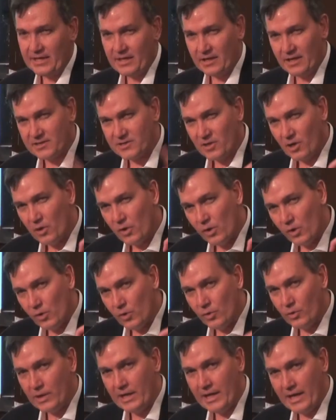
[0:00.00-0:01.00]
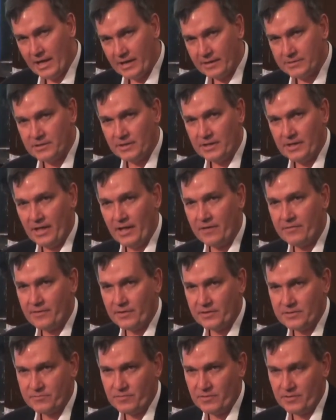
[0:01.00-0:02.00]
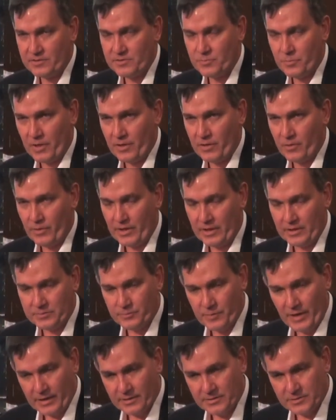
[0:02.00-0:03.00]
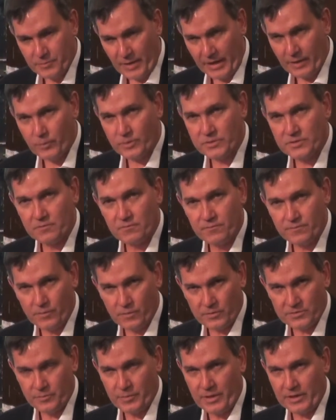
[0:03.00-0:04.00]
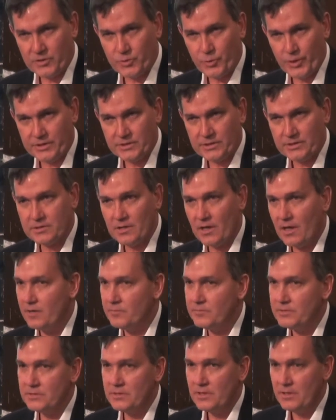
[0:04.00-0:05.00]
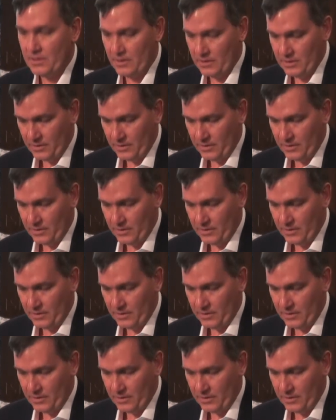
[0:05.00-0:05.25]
taken us a whole year to get ethics for this, by the way. It's bounced backwards and forwards about 20 times.